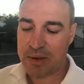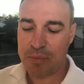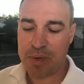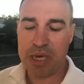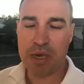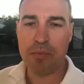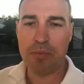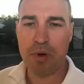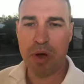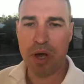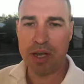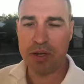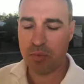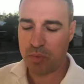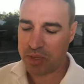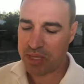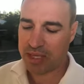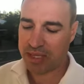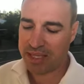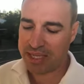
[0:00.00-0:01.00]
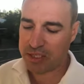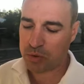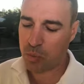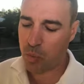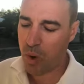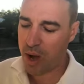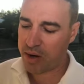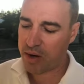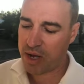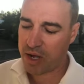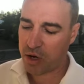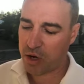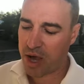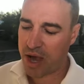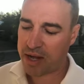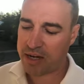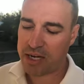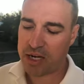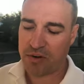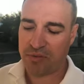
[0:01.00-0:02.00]
to be combined with at least one
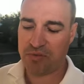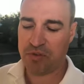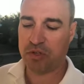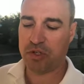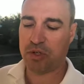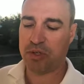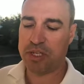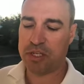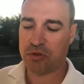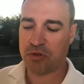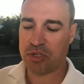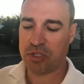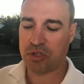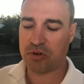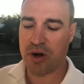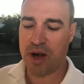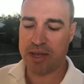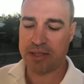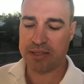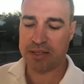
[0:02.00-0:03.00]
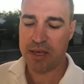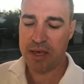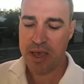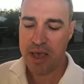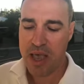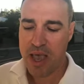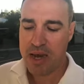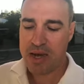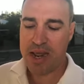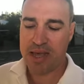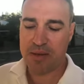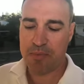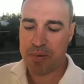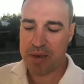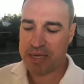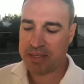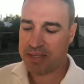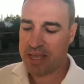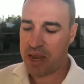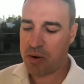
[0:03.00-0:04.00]
cut in official interest rates. Now, the
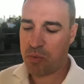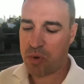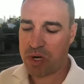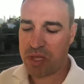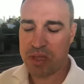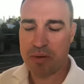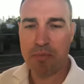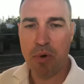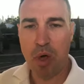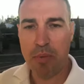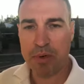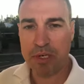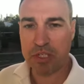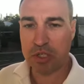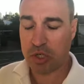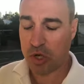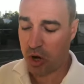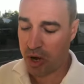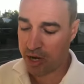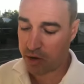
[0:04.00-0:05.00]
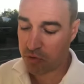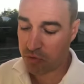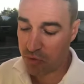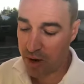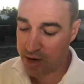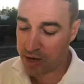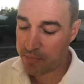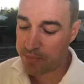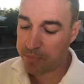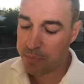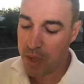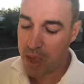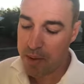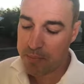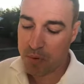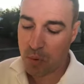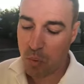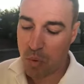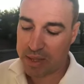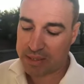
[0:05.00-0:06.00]
biggest headwind at the moment is tight credit,
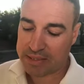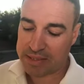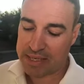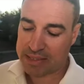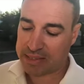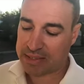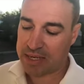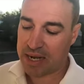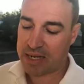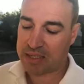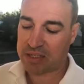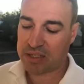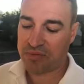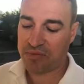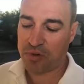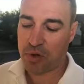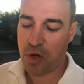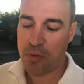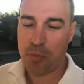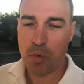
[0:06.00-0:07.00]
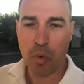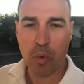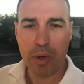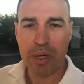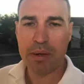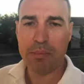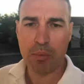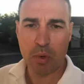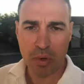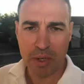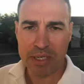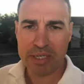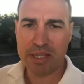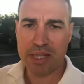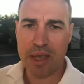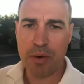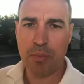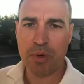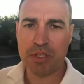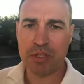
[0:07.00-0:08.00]
but once that starts to flow more, more
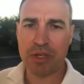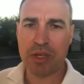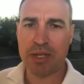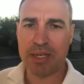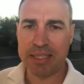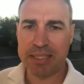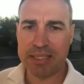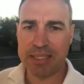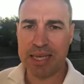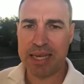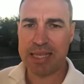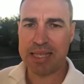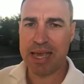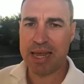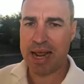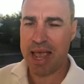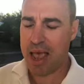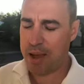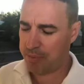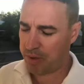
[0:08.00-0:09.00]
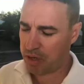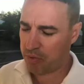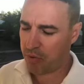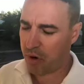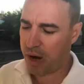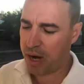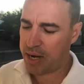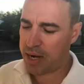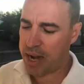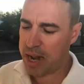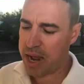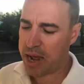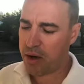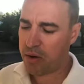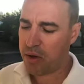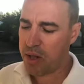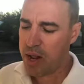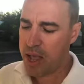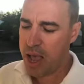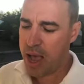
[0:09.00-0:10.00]
easily, and we're certainly seeing that happening right
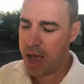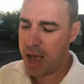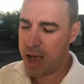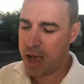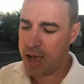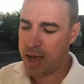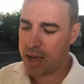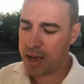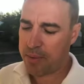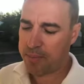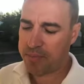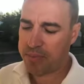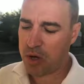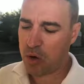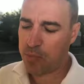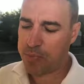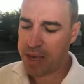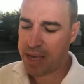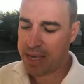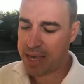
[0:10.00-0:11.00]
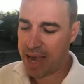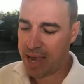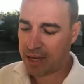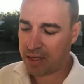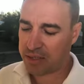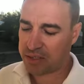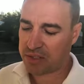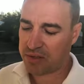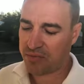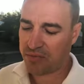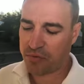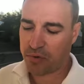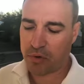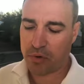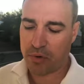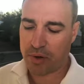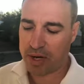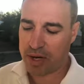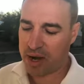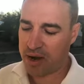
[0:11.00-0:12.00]
now, um, there'll be a catalyst
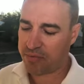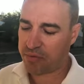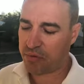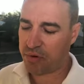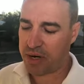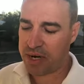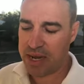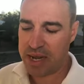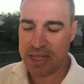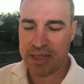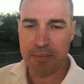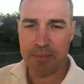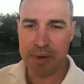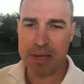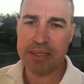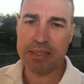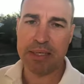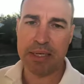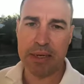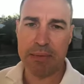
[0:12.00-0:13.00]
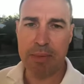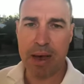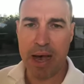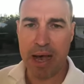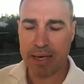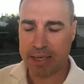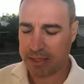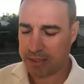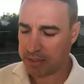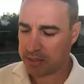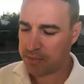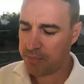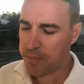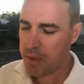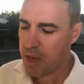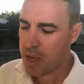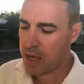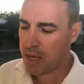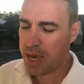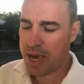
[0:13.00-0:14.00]
for a recovery in the big city markets.
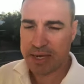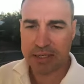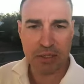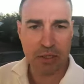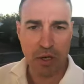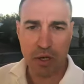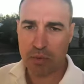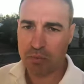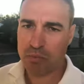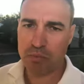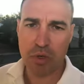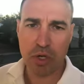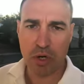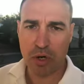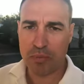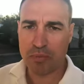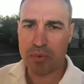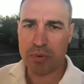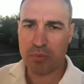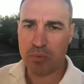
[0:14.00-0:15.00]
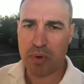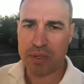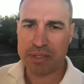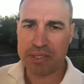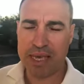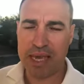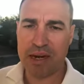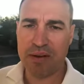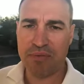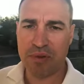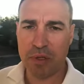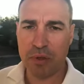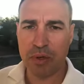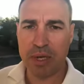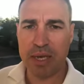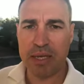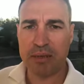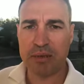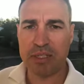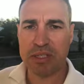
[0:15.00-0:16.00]
Okay, so, you know, once again, if you're
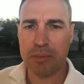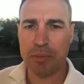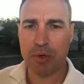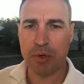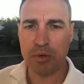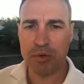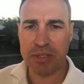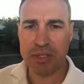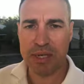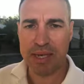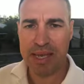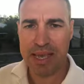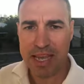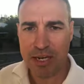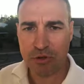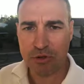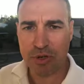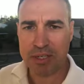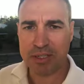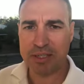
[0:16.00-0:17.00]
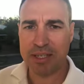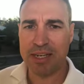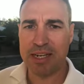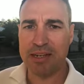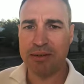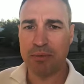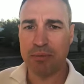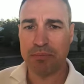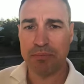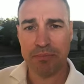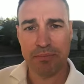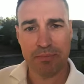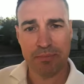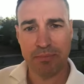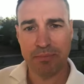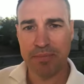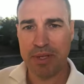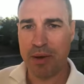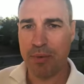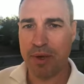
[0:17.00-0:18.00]
looking at someone who's interested in,
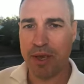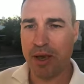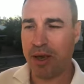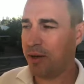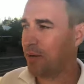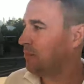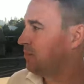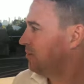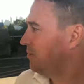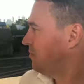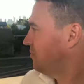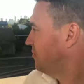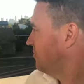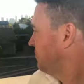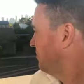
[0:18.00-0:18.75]
here we go.